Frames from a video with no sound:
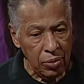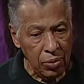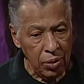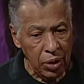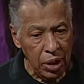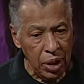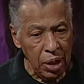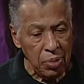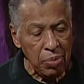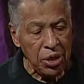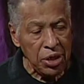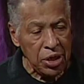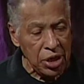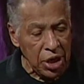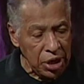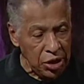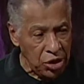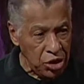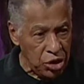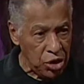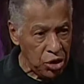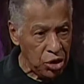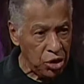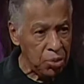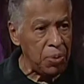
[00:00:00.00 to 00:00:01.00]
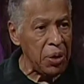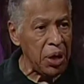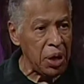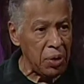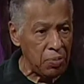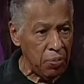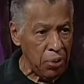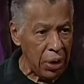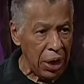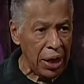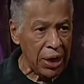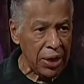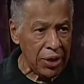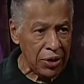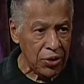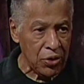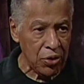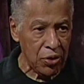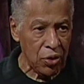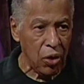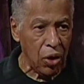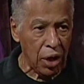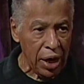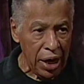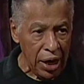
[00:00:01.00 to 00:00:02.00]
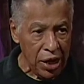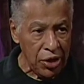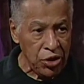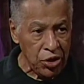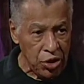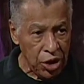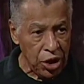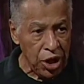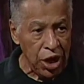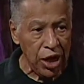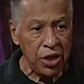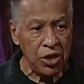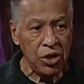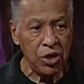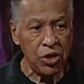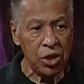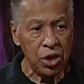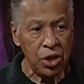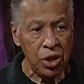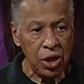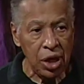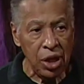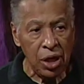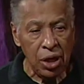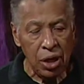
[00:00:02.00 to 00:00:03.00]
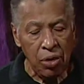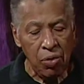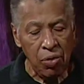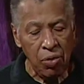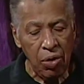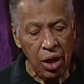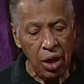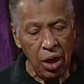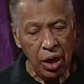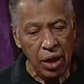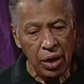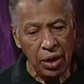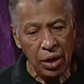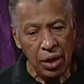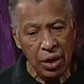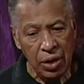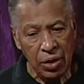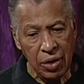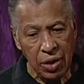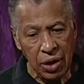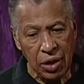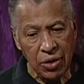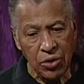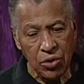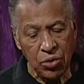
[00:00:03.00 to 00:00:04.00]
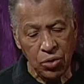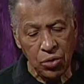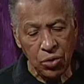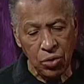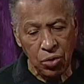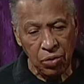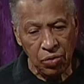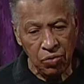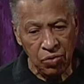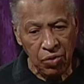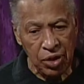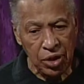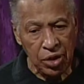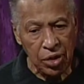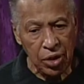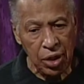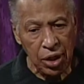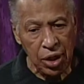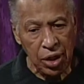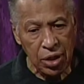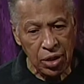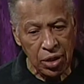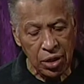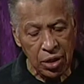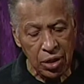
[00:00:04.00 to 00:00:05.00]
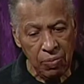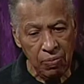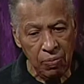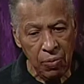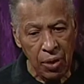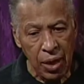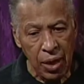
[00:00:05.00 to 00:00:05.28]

limitations being placed on education in Iran and the Institute of Education.